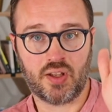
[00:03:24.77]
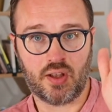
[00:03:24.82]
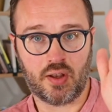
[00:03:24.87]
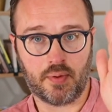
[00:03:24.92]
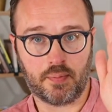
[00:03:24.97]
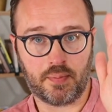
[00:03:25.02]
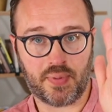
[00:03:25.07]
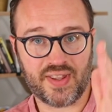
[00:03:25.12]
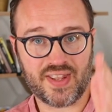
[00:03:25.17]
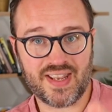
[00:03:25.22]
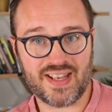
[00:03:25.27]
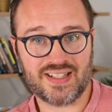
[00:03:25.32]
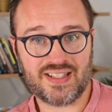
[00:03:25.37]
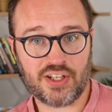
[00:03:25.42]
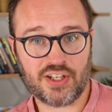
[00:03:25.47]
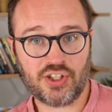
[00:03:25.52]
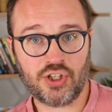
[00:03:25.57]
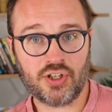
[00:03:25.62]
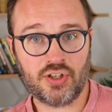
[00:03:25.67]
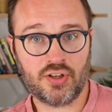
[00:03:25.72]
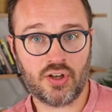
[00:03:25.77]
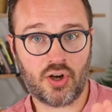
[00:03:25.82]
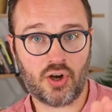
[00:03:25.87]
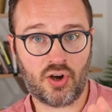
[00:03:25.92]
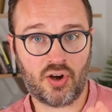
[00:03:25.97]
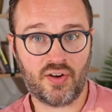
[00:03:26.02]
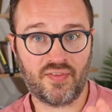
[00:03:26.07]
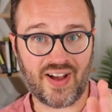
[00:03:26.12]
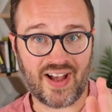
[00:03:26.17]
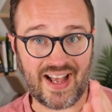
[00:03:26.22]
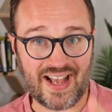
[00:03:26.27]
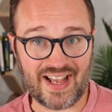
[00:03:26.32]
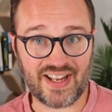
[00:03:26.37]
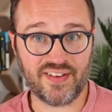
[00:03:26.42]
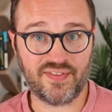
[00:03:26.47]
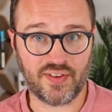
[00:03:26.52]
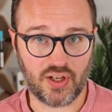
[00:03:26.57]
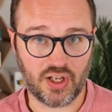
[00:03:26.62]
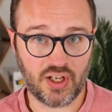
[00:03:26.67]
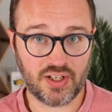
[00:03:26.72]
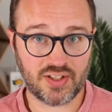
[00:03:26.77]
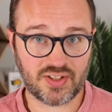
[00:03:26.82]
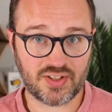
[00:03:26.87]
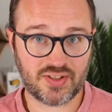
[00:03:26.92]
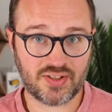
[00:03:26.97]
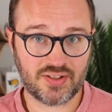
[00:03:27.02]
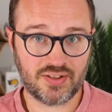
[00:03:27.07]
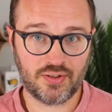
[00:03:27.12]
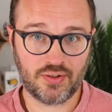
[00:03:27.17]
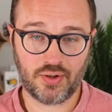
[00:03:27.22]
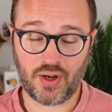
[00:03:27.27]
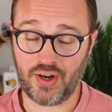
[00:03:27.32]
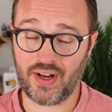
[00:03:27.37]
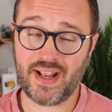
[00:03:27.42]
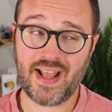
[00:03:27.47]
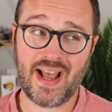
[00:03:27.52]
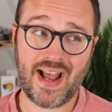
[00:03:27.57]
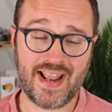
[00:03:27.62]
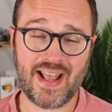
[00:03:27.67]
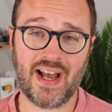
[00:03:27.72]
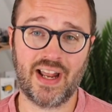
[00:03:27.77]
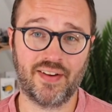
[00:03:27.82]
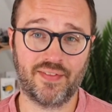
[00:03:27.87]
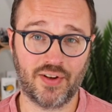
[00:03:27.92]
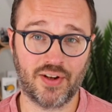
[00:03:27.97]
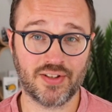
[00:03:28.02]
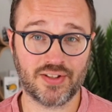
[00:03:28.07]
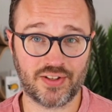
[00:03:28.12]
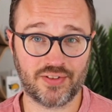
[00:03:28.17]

But the addition of adverts, I hate adverts.